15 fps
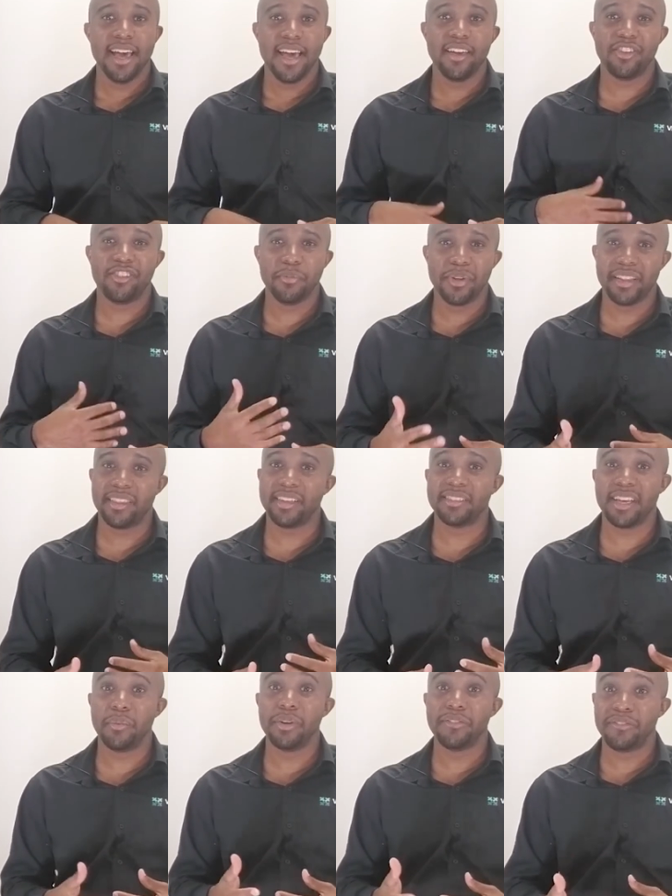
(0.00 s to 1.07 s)
And some of the
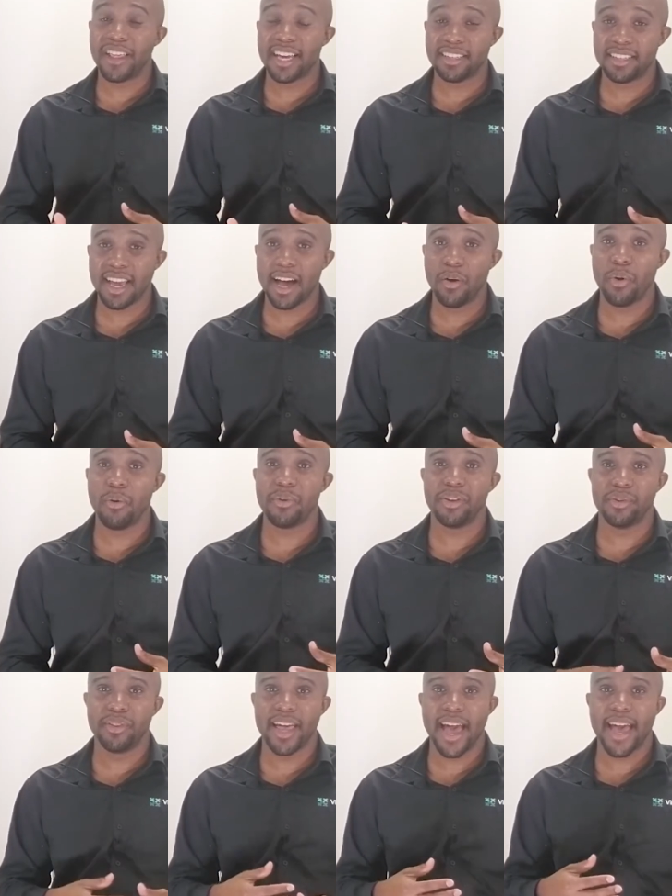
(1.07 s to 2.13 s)
things that we flesh out when we
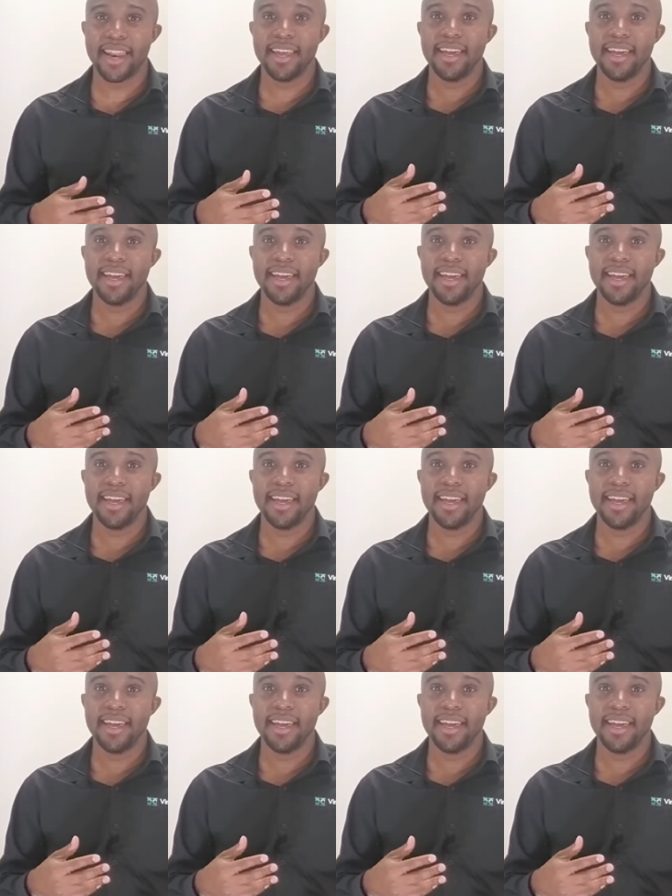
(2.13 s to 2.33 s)
do that